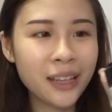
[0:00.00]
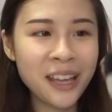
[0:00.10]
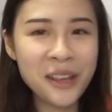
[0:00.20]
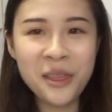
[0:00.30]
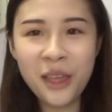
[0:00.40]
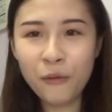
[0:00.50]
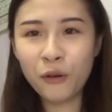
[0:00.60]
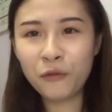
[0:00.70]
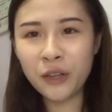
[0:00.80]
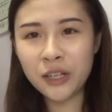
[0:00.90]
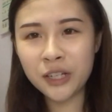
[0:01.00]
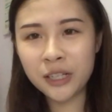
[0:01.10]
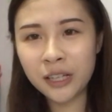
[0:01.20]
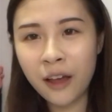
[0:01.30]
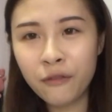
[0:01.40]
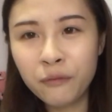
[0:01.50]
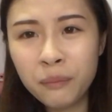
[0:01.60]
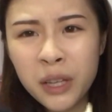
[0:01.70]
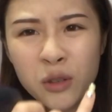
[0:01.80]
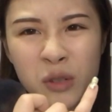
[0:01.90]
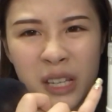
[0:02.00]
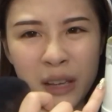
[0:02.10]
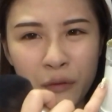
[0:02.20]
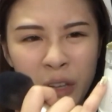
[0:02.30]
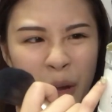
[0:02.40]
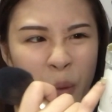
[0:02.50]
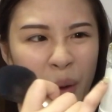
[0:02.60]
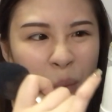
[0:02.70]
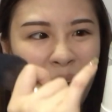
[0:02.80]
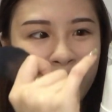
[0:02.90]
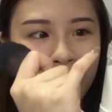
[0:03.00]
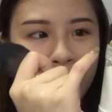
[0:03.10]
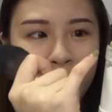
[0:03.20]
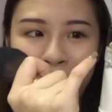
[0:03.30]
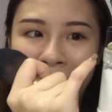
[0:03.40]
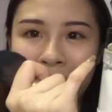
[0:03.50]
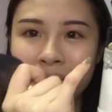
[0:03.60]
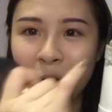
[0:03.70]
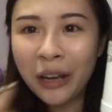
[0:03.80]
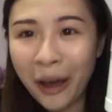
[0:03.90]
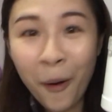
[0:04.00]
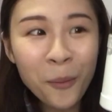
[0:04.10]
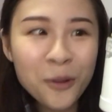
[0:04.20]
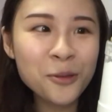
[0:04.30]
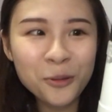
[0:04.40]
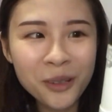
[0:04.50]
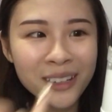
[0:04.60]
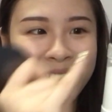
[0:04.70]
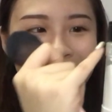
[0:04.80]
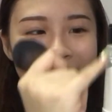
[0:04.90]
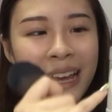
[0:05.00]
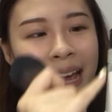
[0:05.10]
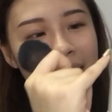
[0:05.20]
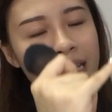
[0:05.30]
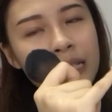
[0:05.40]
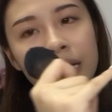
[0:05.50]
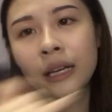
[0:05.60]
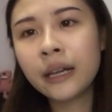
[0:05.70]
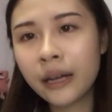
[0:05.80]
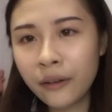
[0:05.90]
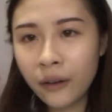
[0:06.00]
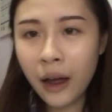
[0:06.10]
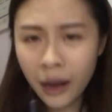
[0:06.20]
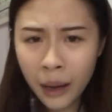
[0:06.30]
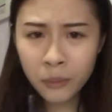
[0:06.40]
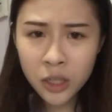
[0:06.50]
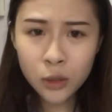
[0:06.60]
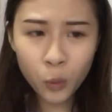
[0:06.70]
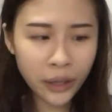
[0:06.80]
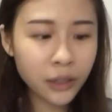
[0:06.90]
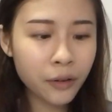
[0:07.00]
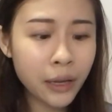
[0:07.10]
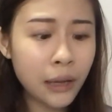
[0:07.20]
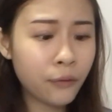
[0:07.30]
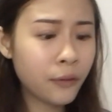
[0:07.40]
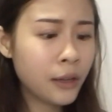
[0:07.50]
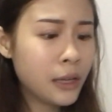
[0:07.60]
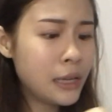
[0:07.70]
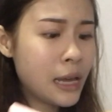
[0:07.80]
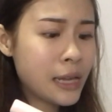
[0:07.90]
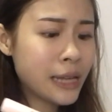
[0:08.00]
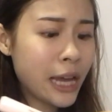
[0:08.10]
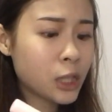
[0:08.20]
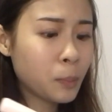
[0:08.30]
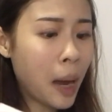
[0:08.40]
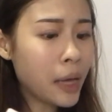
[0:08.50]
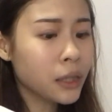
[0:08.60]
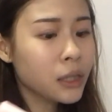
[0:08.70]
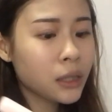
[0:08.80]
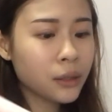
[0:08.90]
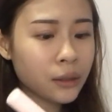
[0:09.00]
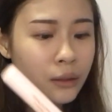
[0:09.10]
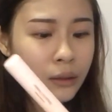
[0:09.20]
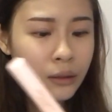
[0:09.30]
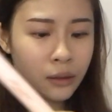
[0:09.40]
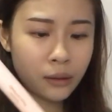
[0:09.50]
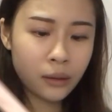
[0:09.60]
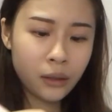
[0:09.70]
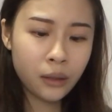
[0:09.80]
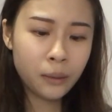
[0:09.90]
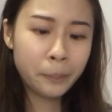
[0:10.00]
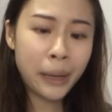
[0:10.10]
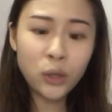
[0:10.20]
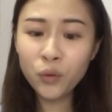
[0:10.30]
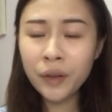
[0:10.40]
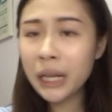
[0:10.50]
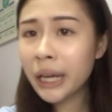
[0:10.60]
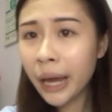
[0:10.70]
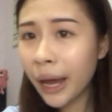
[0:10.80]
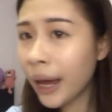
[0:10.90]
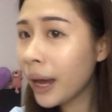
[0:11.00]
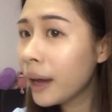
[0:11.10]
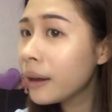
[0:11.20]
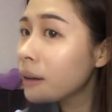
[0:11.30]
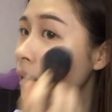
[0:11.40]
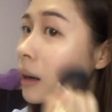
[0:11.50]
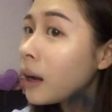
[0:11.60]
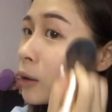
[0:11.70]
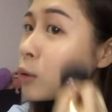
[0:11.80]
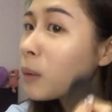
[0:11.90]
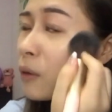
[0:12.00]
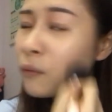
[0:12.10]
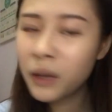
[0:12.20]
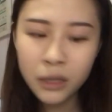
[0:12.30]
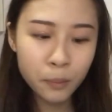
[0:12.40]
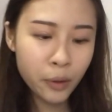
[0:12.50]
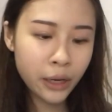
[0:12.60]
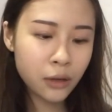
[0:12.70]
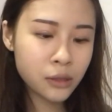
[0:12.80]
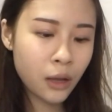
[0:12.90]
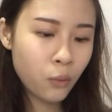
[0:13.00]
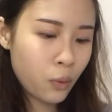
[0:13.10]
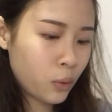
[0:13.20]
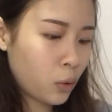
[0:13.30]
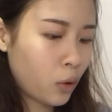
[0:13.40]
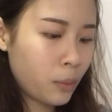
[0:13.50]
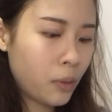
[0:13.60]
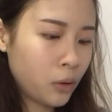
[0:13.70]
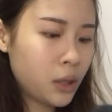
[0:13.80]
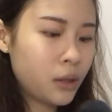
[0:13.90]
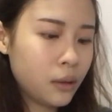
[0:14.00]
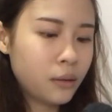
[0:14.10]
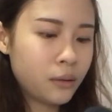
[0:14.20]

and it never finishes. I've been using it for like what, 1 year plus, or like almost 2 years, and it's still here. And I'm just wondering if it has expired, but I don't really care until my face breakouts, then we will talk about it.